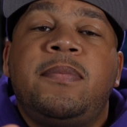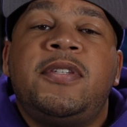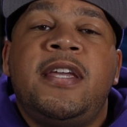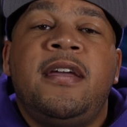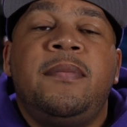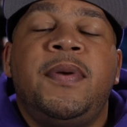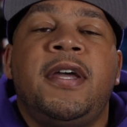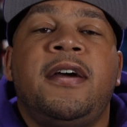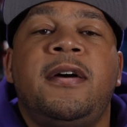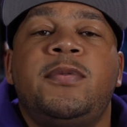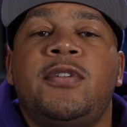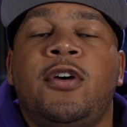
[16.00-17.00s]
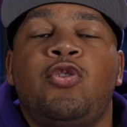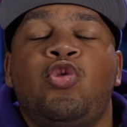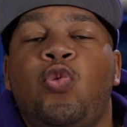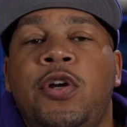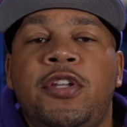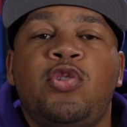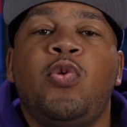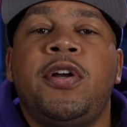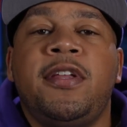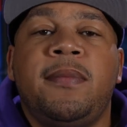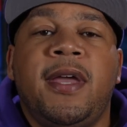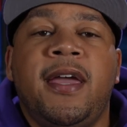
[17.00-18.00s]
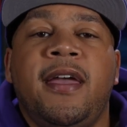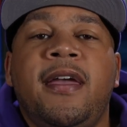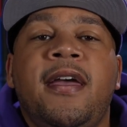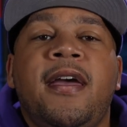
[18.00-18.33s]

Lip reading: 10 pickups of 2020, man,